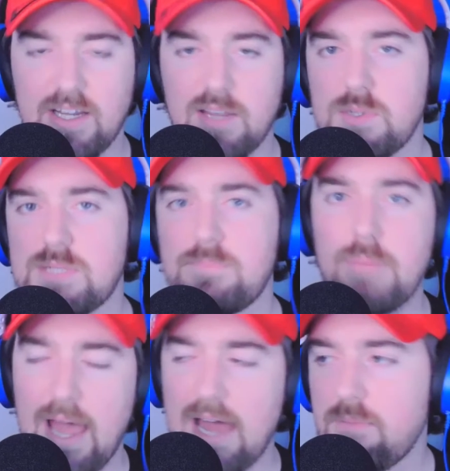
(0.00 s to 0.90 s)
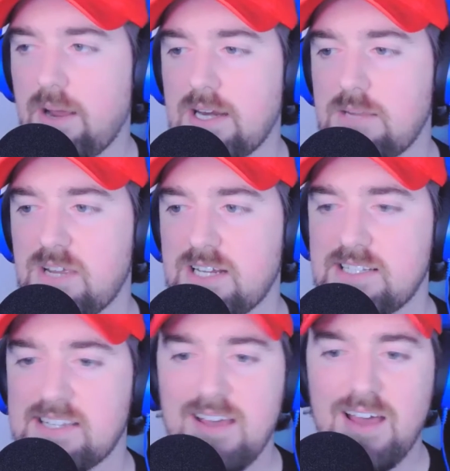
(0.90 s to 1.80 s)
it was bad by any
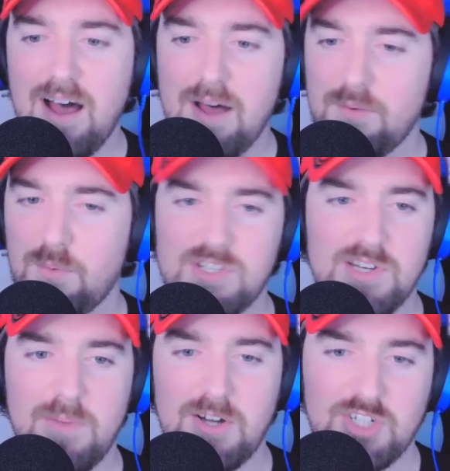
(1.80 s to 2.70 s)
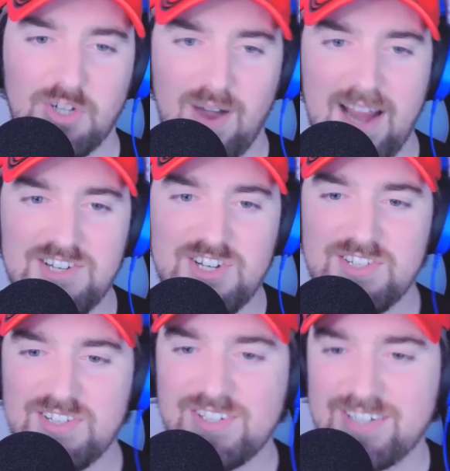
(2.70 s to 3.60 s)
means. There wasn't a bunch of
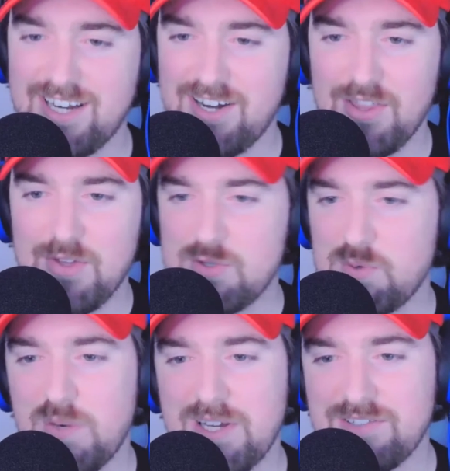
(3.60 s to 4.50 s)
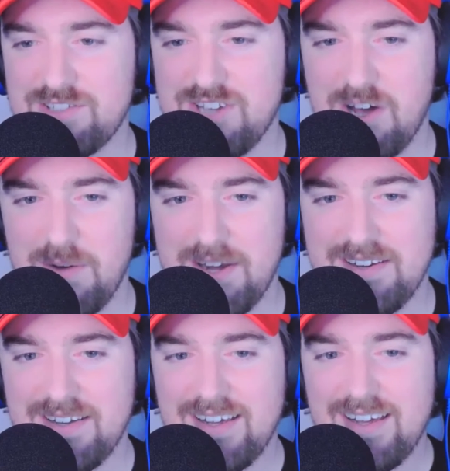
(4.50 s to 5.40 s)
crashes. Look at all those wheels going.
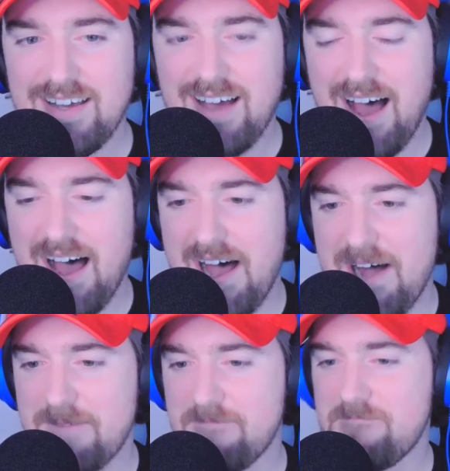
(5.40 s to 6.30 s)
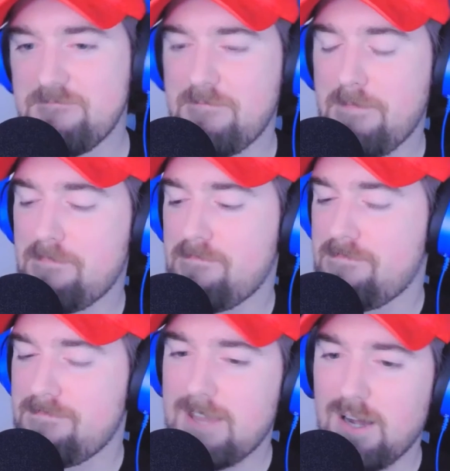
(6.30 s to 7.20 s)
What
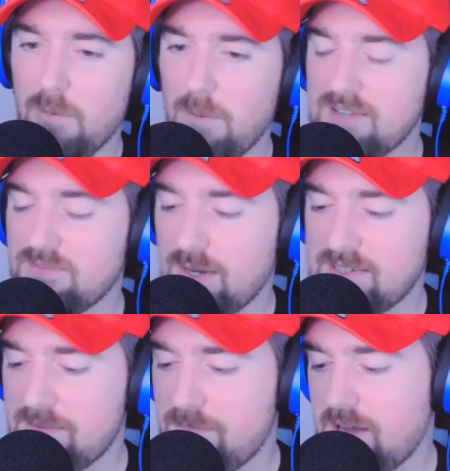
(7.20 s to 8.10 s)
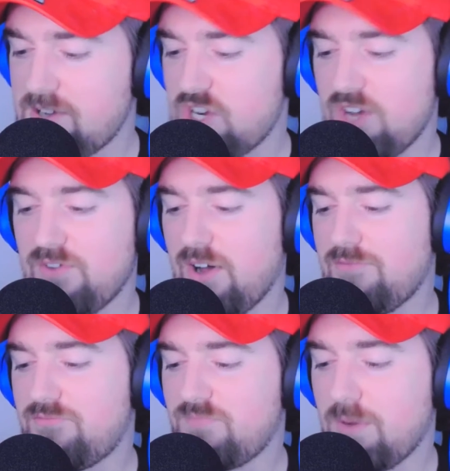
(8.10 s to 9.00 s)
wasn't a bunch
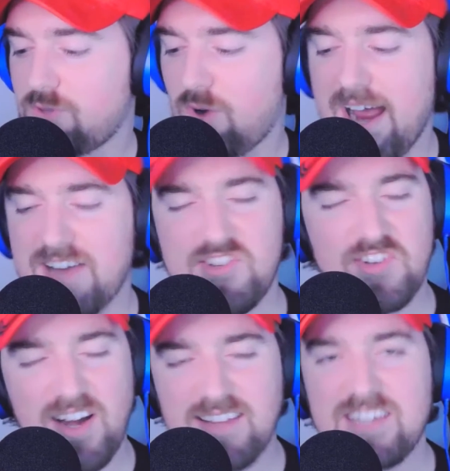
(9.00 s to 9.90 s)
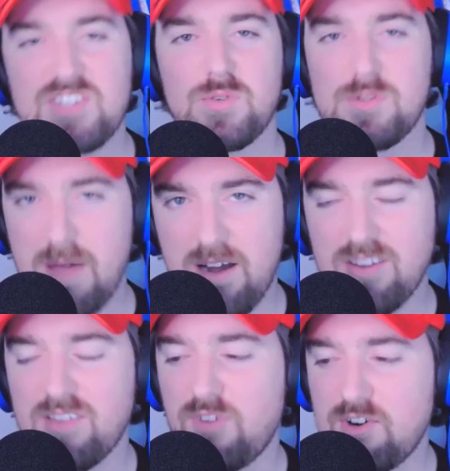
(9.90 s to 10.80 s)
of crashes or anything, so it was better
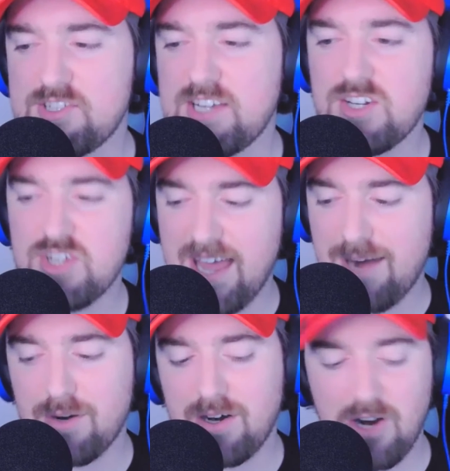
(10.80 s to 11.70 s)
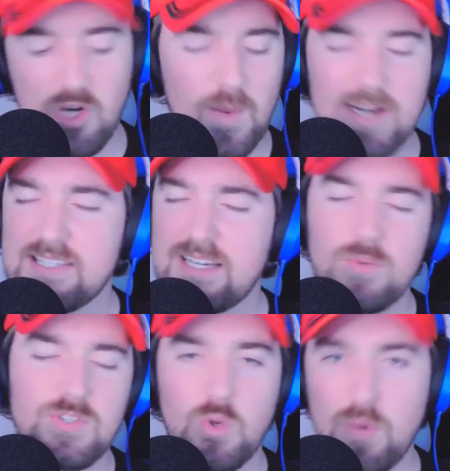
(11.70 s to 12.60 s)
than the first stage in that regard. Racing
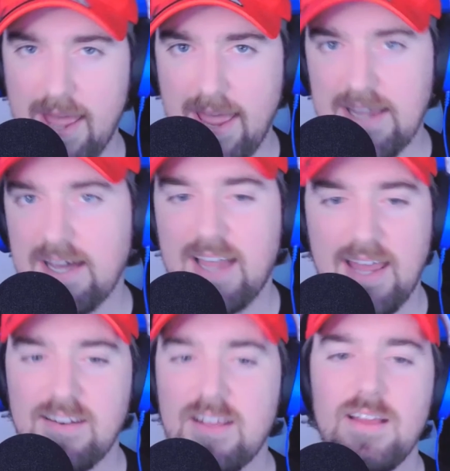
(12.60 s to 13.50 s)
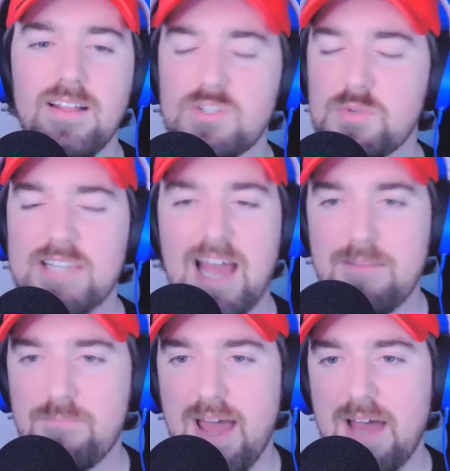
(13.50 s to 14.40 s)
was okay. Again, this was not
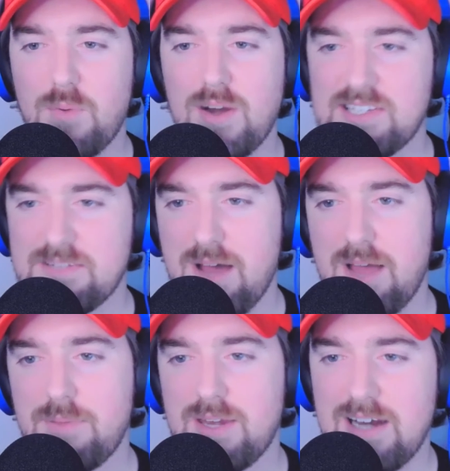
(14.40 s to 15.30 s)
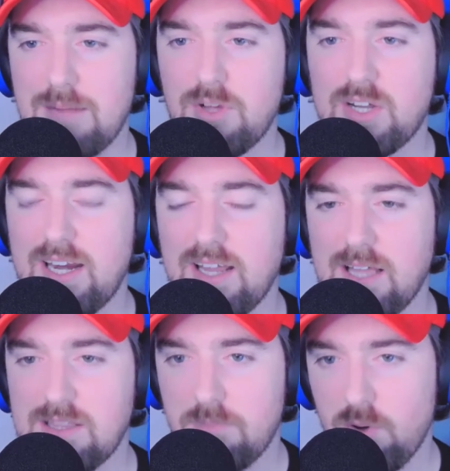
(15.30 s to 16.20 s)
a bad race in my opinion. I'm looking
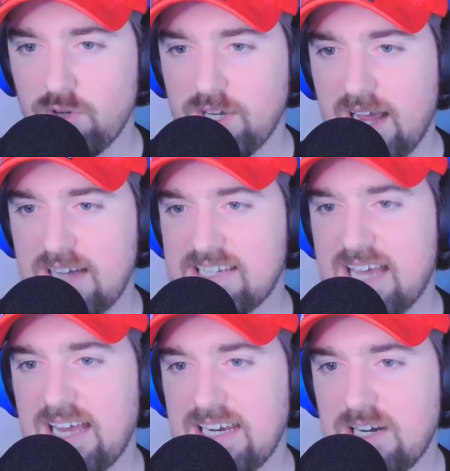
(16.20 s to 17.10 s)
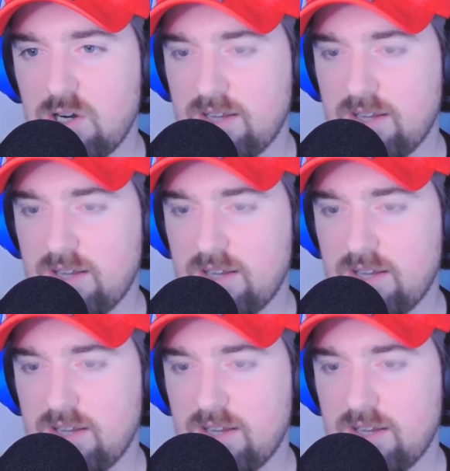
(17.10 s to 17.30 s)
at the poll you guys got here,